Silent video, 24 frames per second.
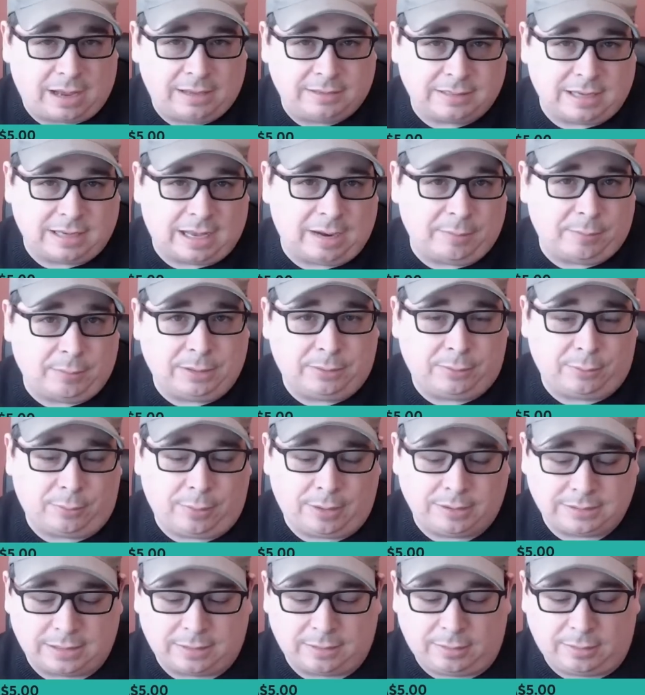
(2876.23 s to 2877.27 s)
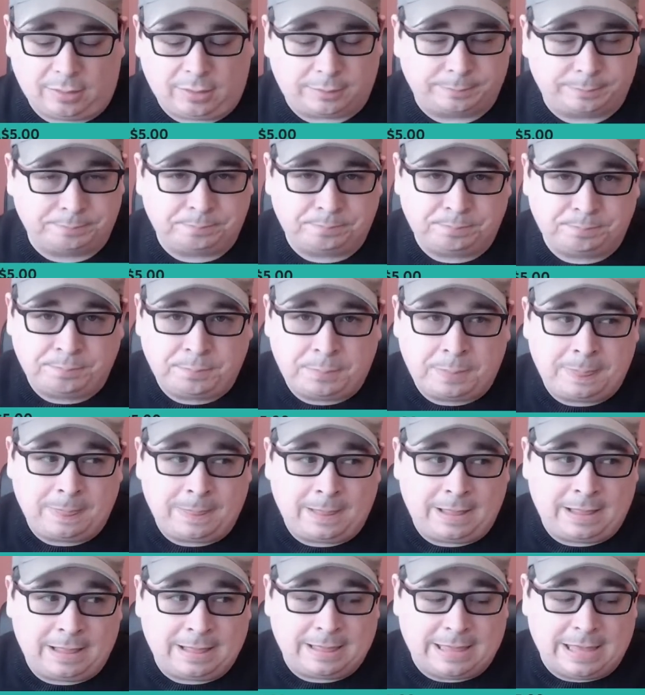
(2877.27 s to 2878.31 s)
As I read through, I say, look,
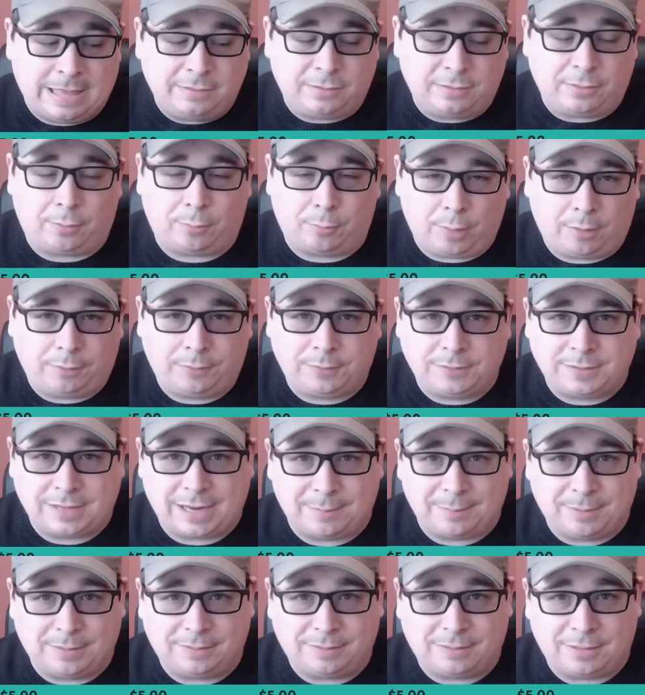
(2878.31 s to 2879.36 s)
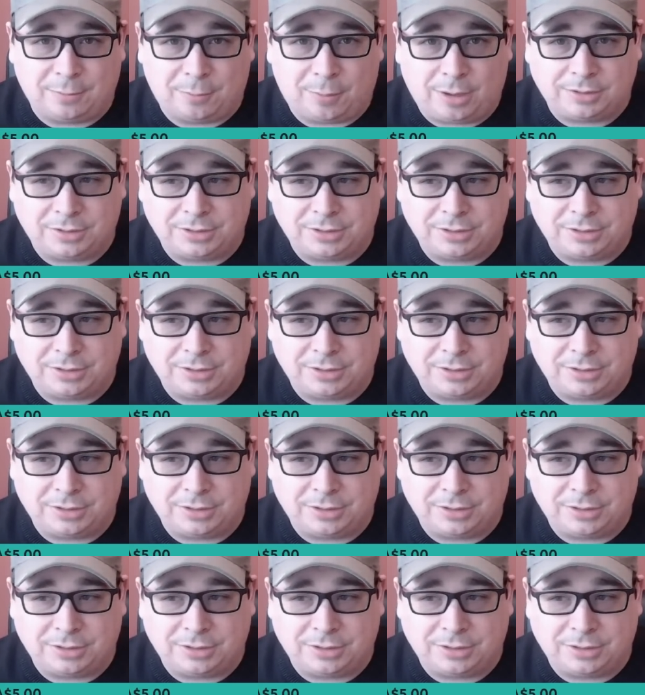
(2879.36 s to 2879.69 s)
these are rough statements in the